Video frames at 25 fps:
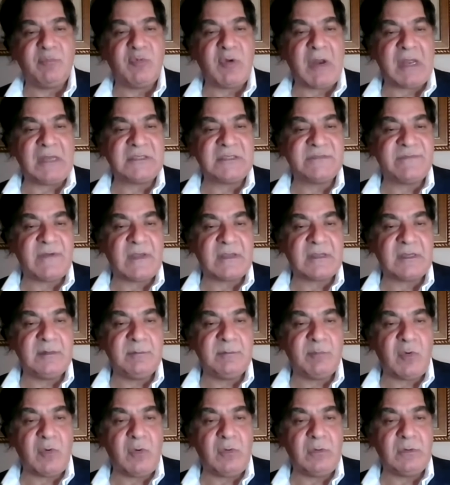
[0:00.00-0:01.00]
brass
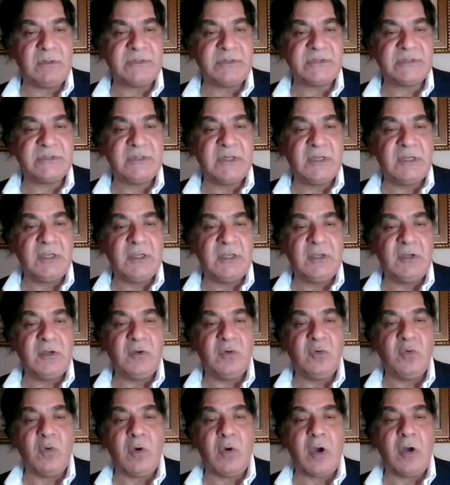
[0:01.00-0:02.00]
fucking balls,
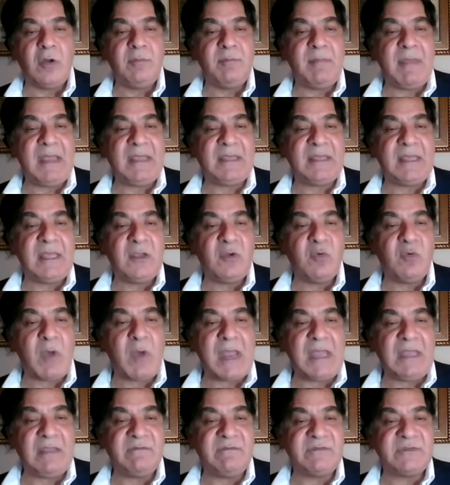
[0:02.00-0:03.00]
who are making
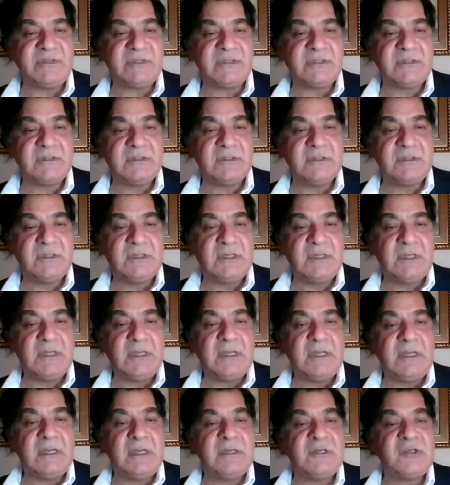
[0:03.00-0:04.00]
waves.
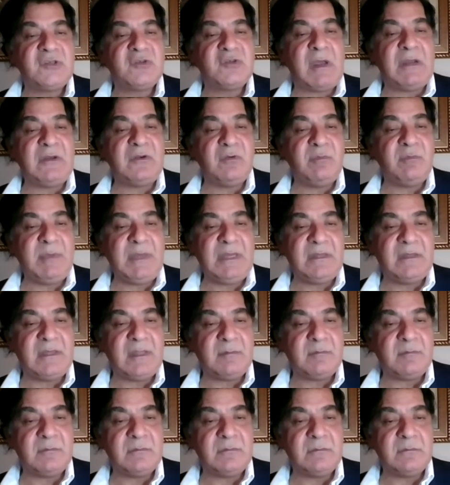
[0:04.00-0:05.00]
Try to meet
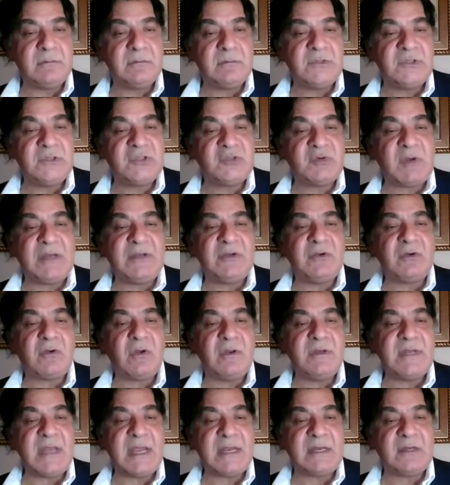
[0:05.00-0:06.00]
them. Try to
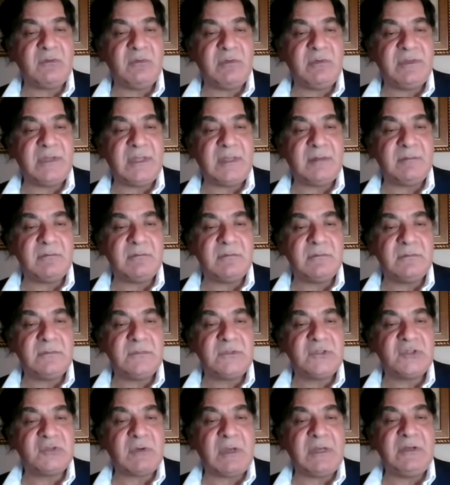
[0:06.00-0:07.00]
connect with them.
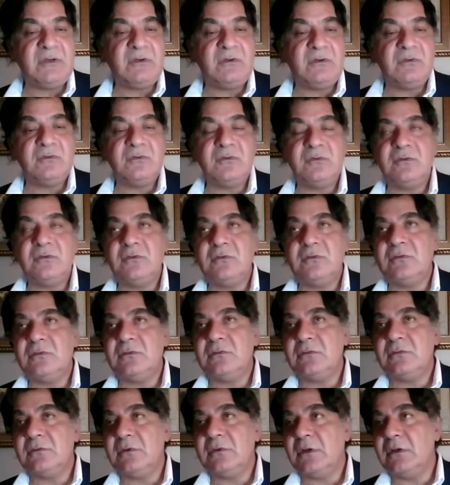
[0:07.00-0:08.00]
Try to,
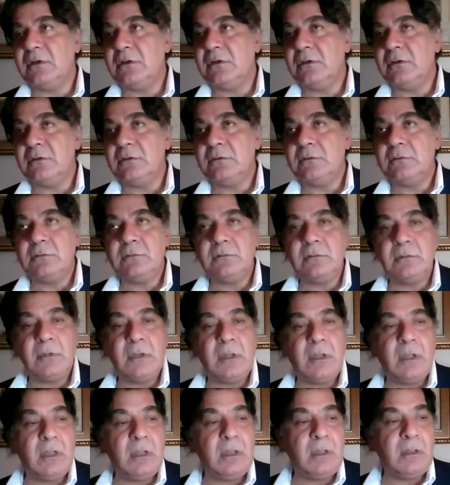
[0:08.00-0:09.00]

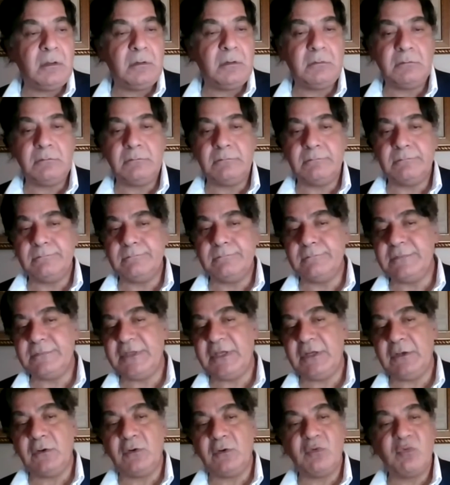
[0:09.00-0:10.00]
uh,
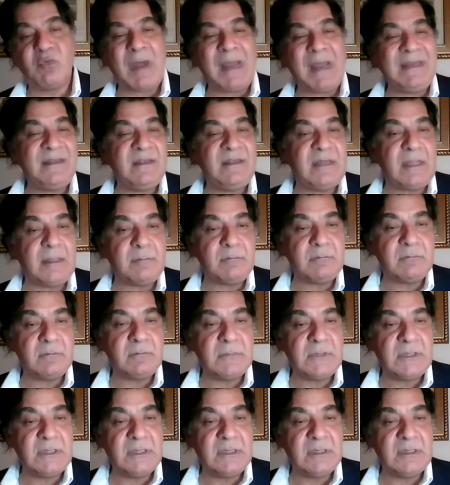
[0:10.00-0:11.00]
you know, write them.
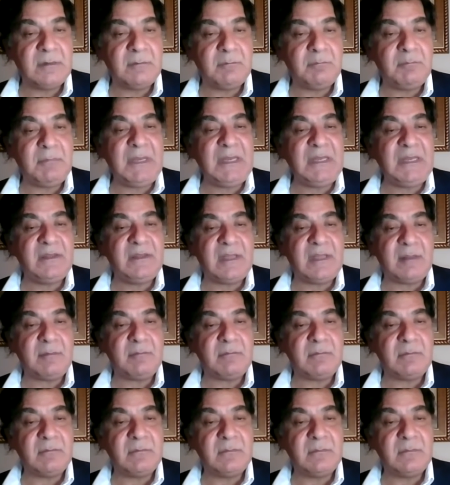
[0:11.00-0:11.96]
Meet them.